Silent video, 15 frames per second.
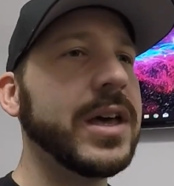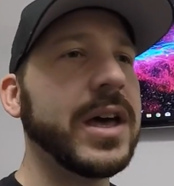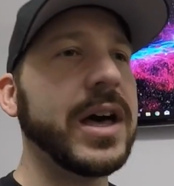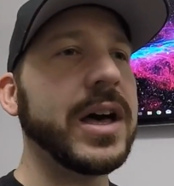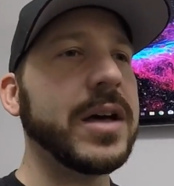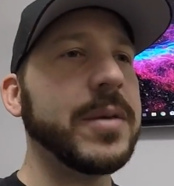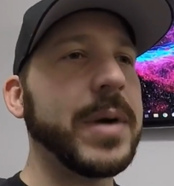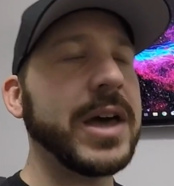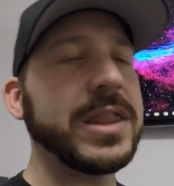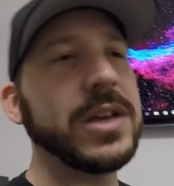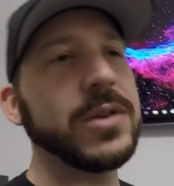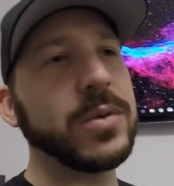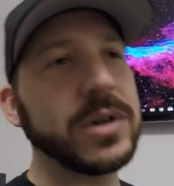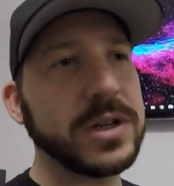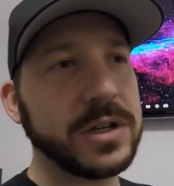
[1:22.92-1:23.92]
I
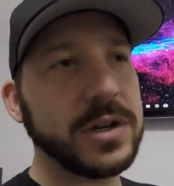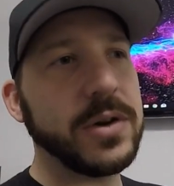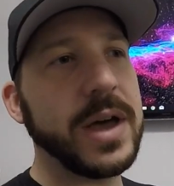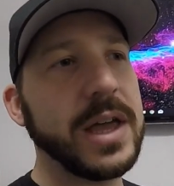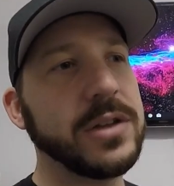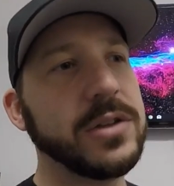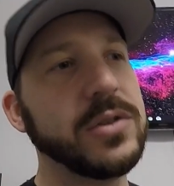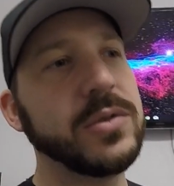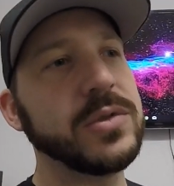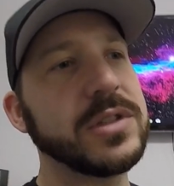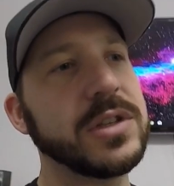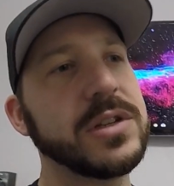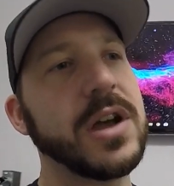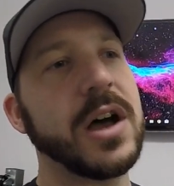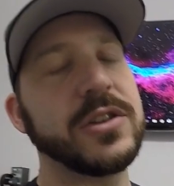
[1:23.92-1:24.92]
think we're going to go ahead and use
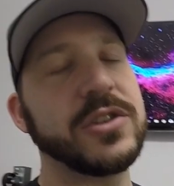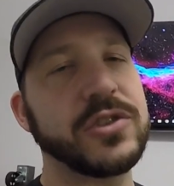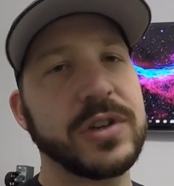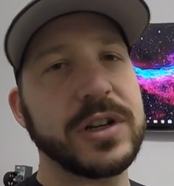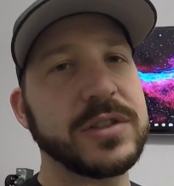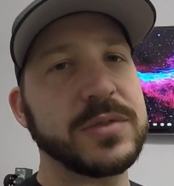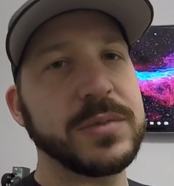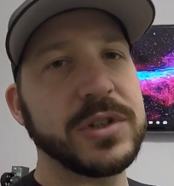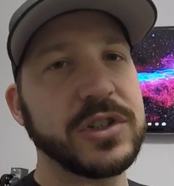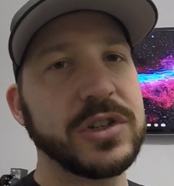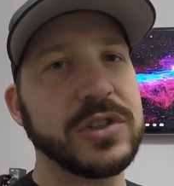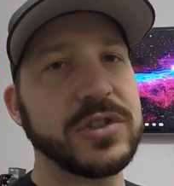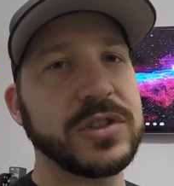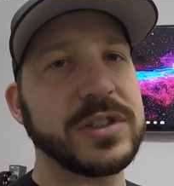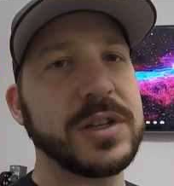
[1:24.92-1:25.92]
the Dodge
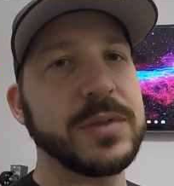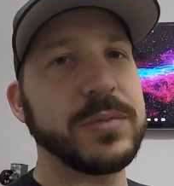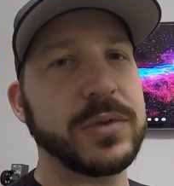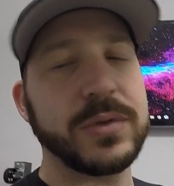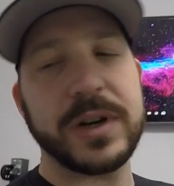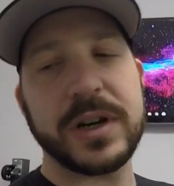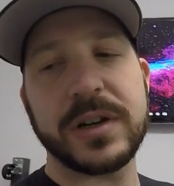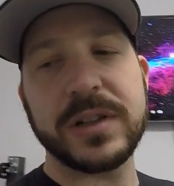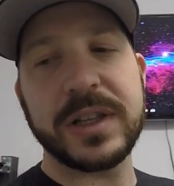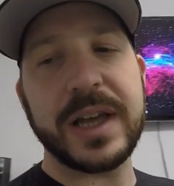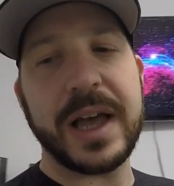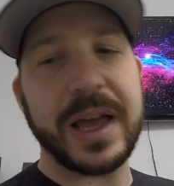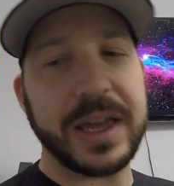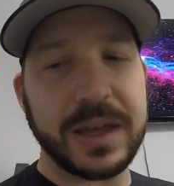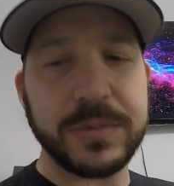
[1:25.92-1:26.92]
transmission just
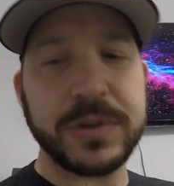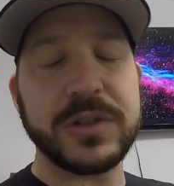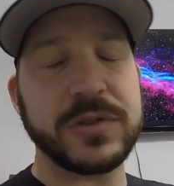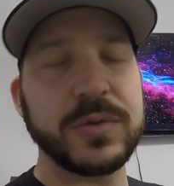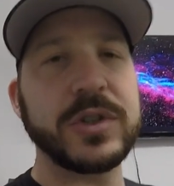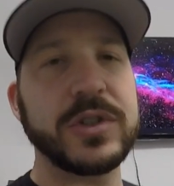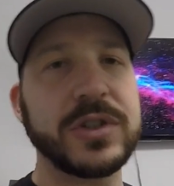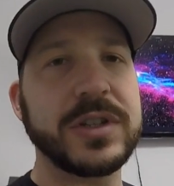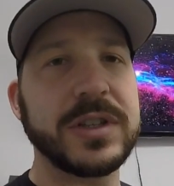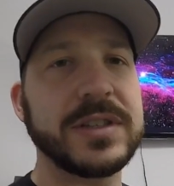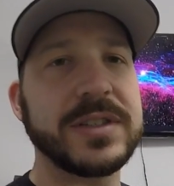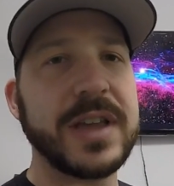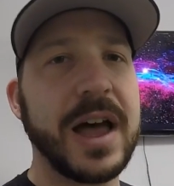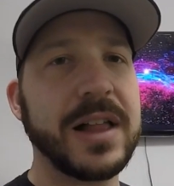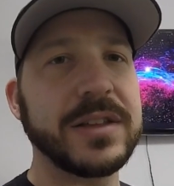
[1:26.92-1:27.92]
temporarily. I am going to switch to
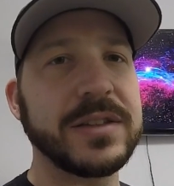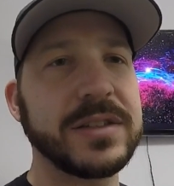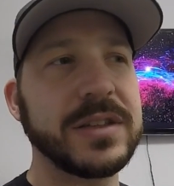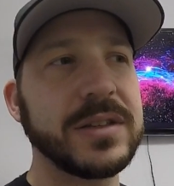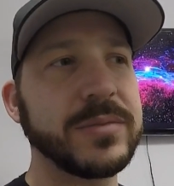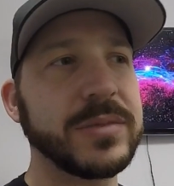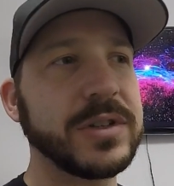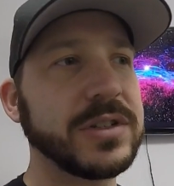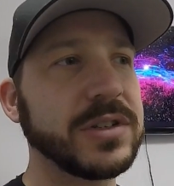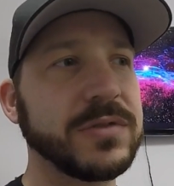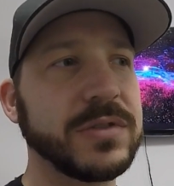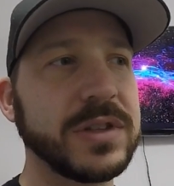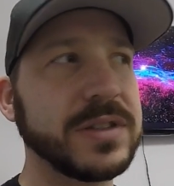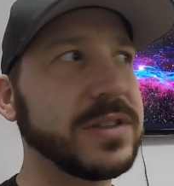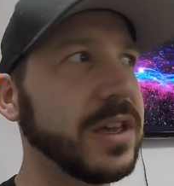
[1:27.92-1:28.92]
this Allison, but just
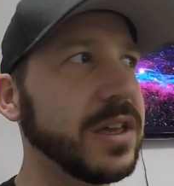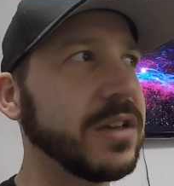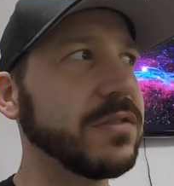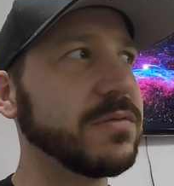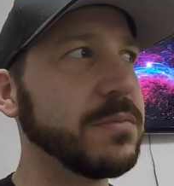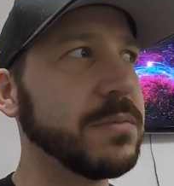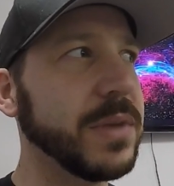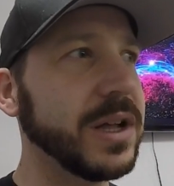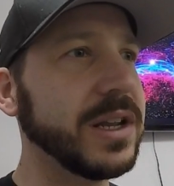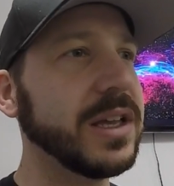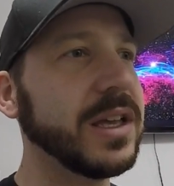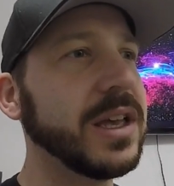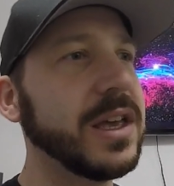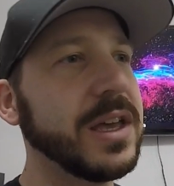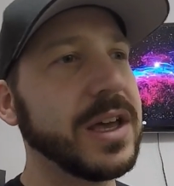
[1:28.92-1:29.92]
for the sake of
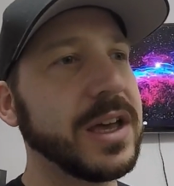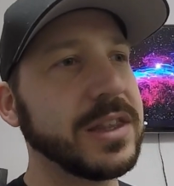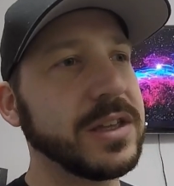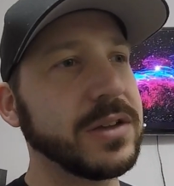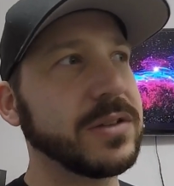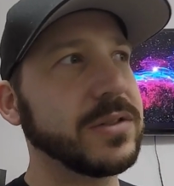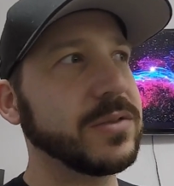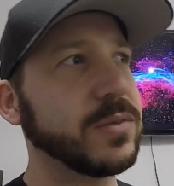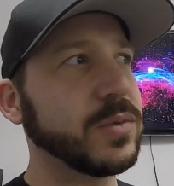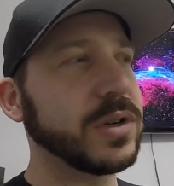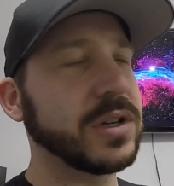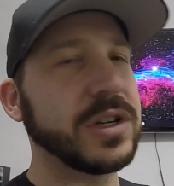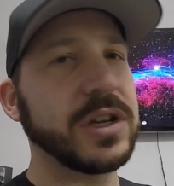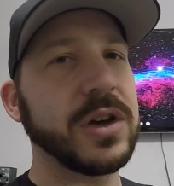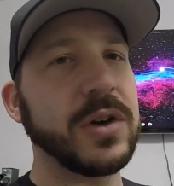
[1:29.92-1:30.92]
money, I think we're
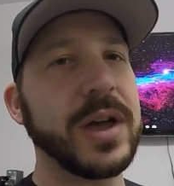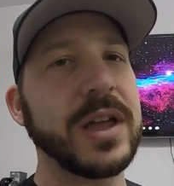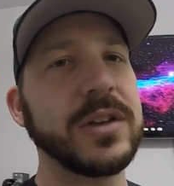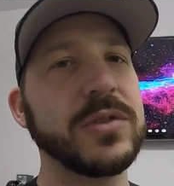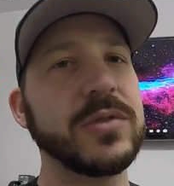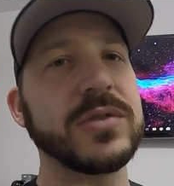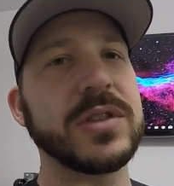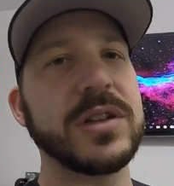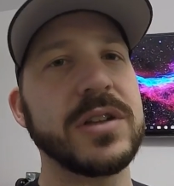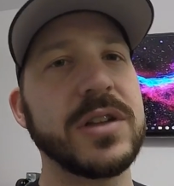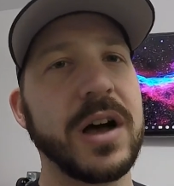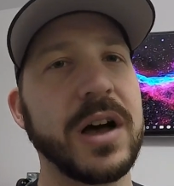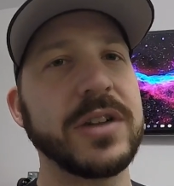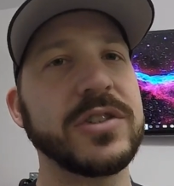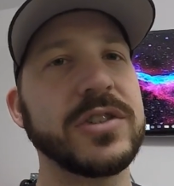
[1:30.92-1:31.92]
going to go ahead and use the
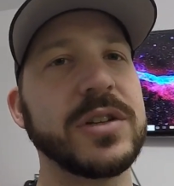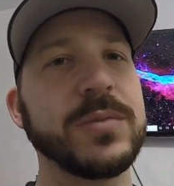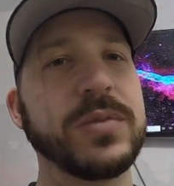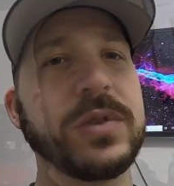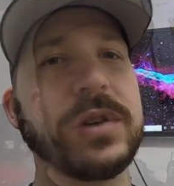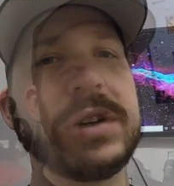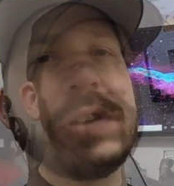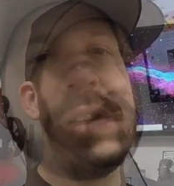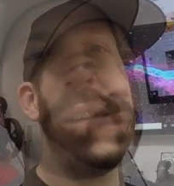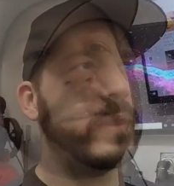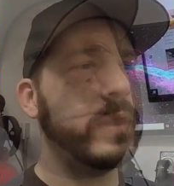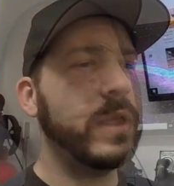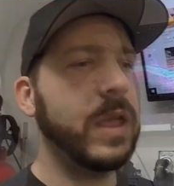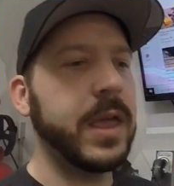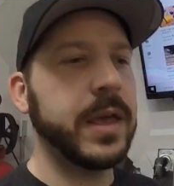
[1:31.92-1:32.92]
Dodge temporarily.
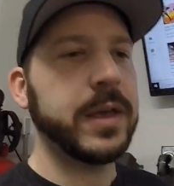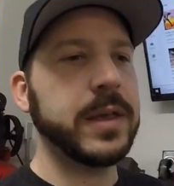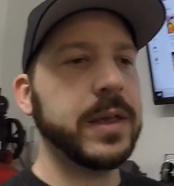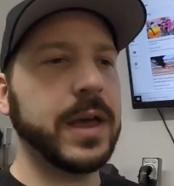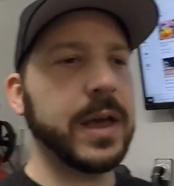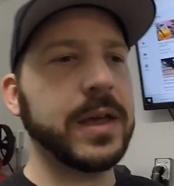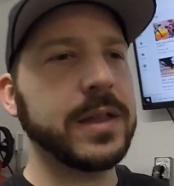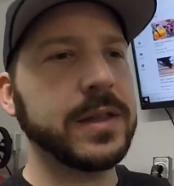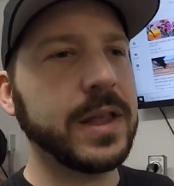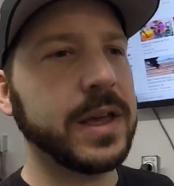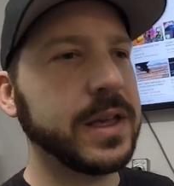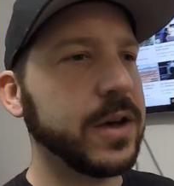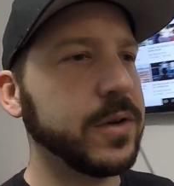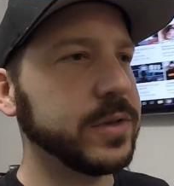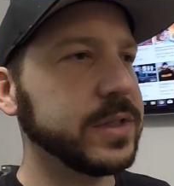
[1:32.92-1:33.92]
Yeah, and
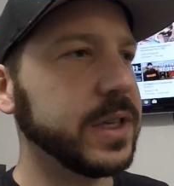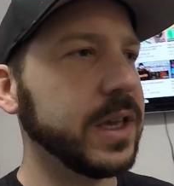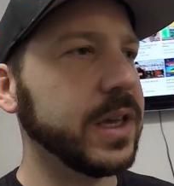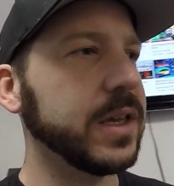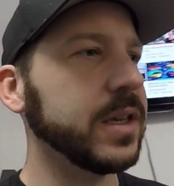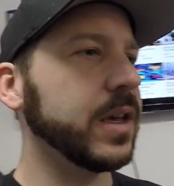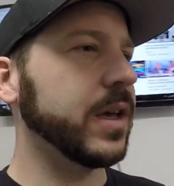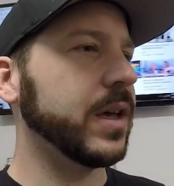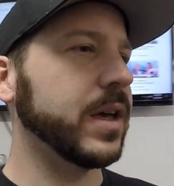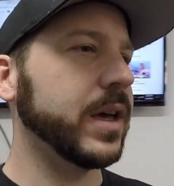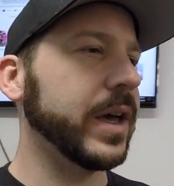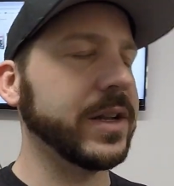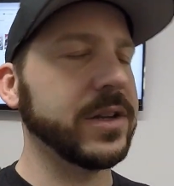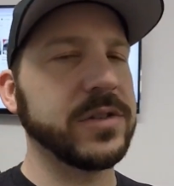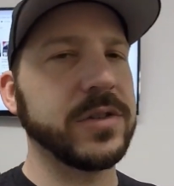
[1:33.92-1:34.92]
like I was saying,
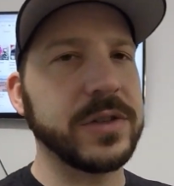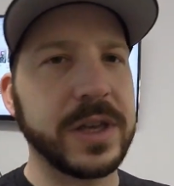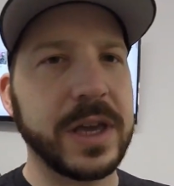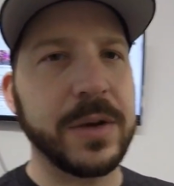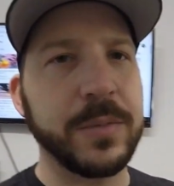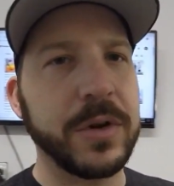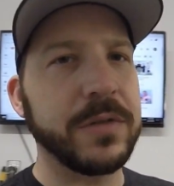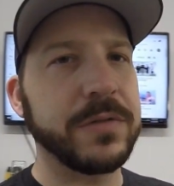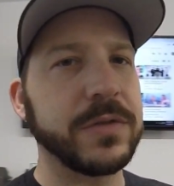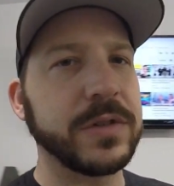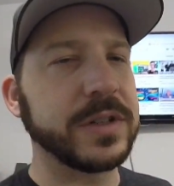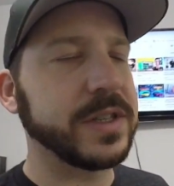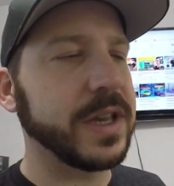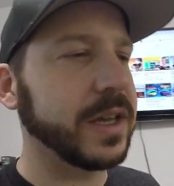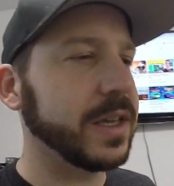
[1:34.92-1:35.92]
I had to turn the camera off for
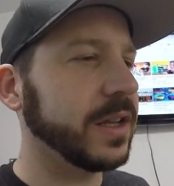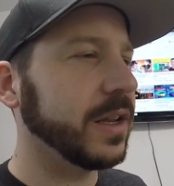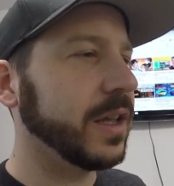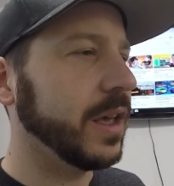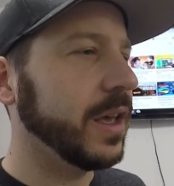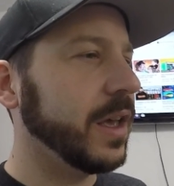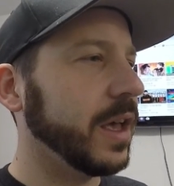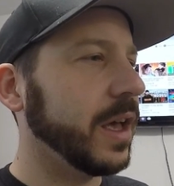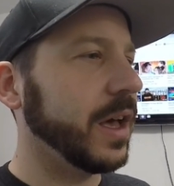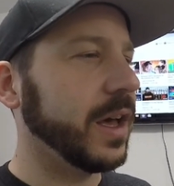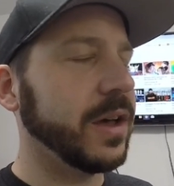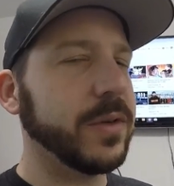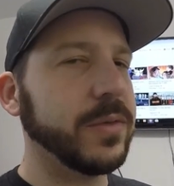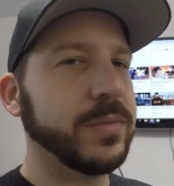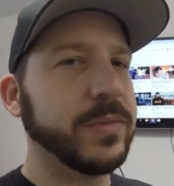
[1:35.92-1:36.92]
a second.
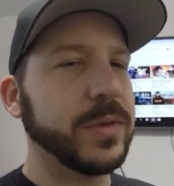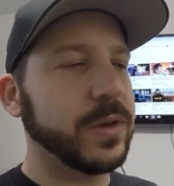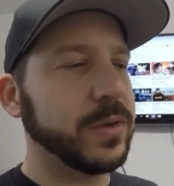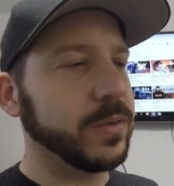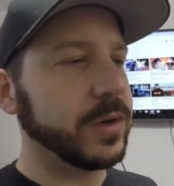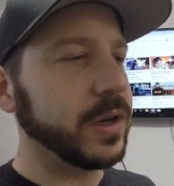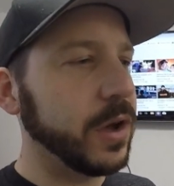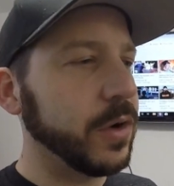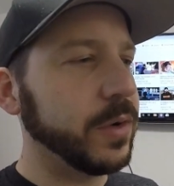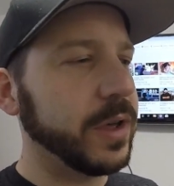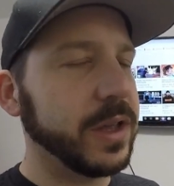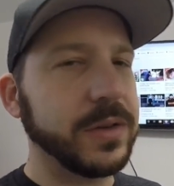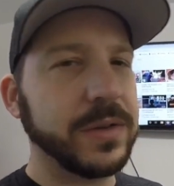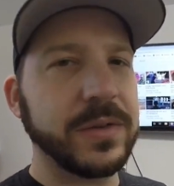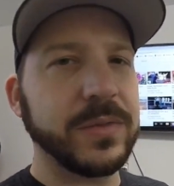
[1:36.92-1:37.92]
We're going to go in,